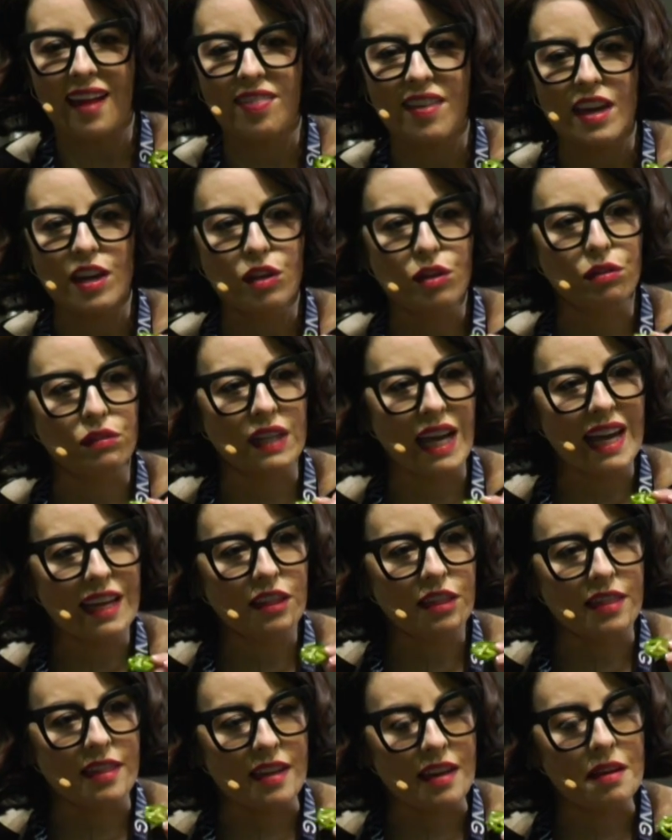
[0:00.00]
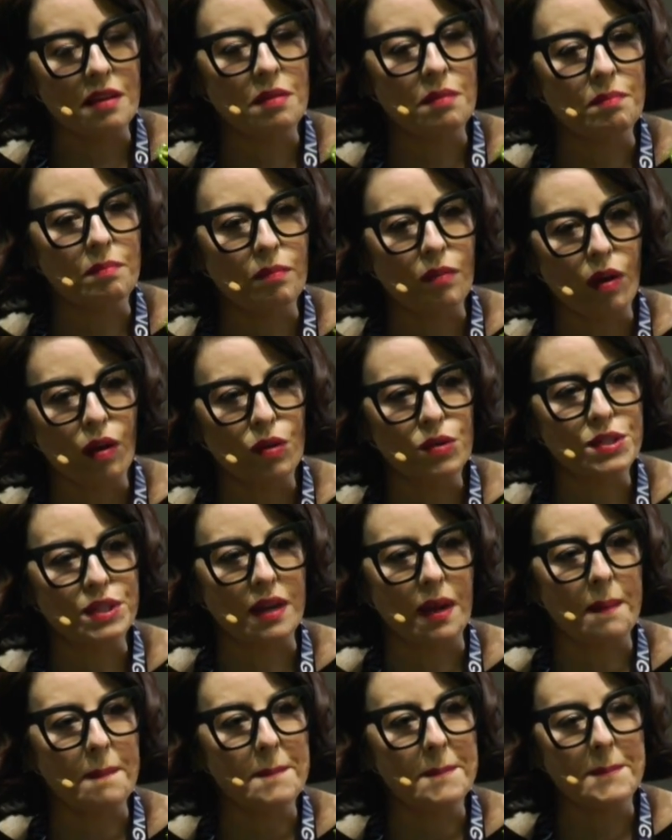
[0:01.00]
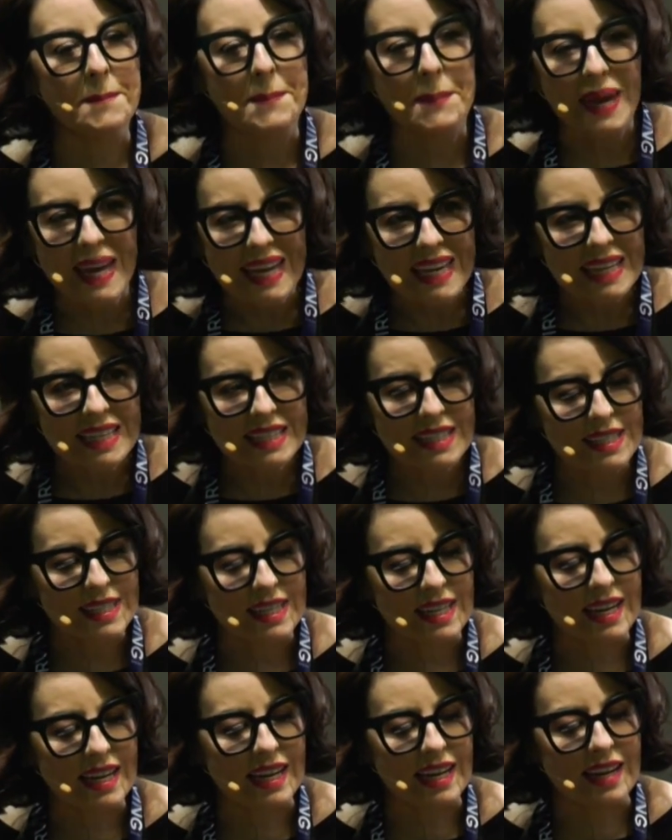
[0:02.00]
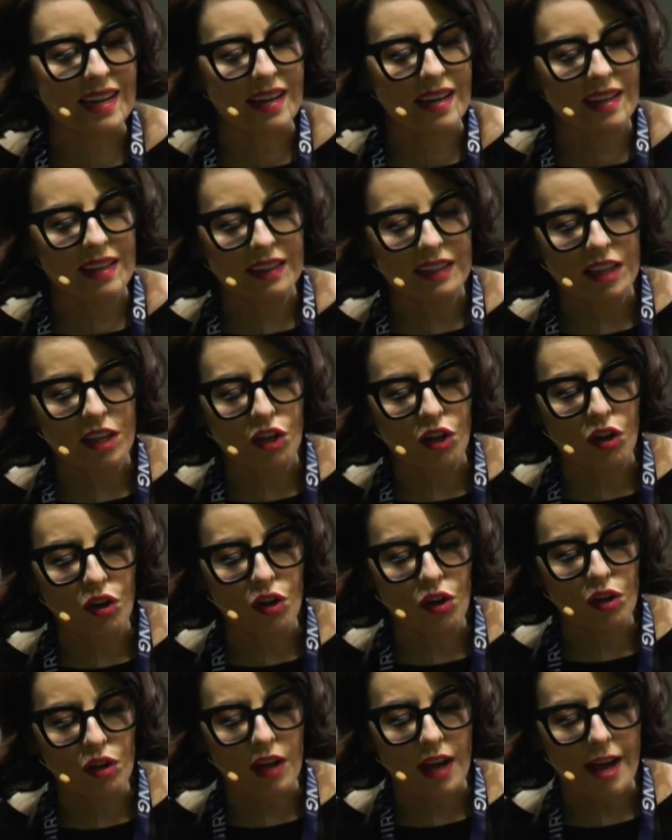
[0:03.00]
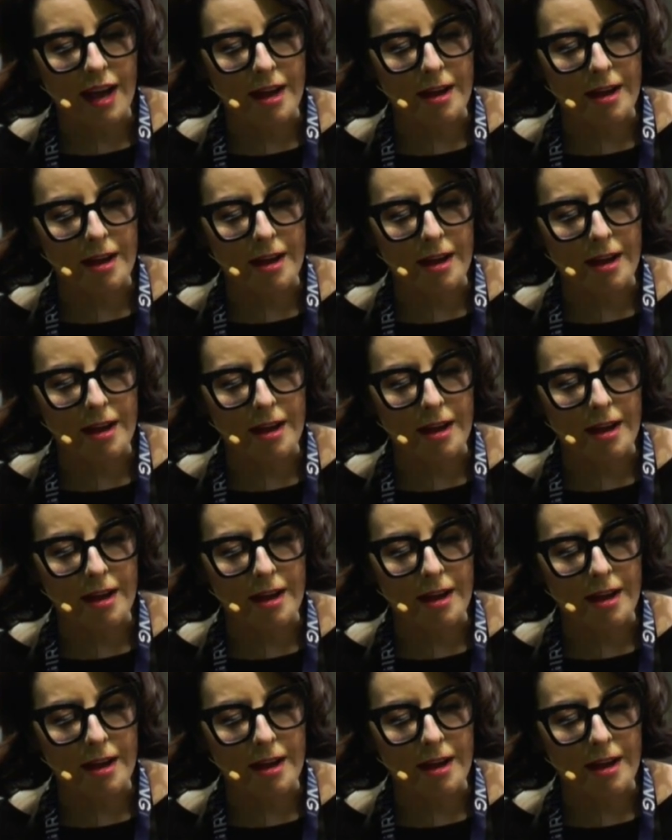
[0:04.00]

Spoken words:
they create the most amazing little